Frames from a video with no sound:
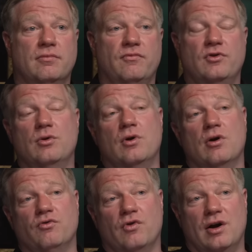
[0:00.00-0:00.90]
If you do go
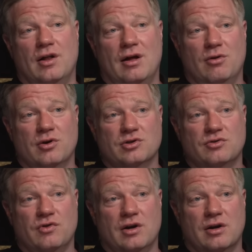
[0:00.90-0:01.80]
to trial, how long is the
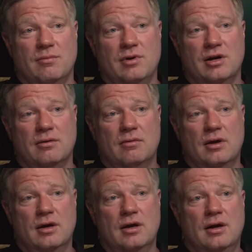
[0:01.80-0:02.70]
trial going to be?
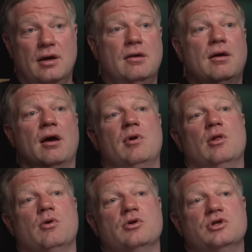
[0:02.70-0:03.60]
How many
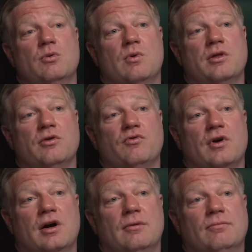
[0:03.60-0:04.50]
lawyers do you want in the
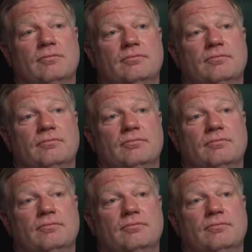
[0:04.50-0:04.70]
trial?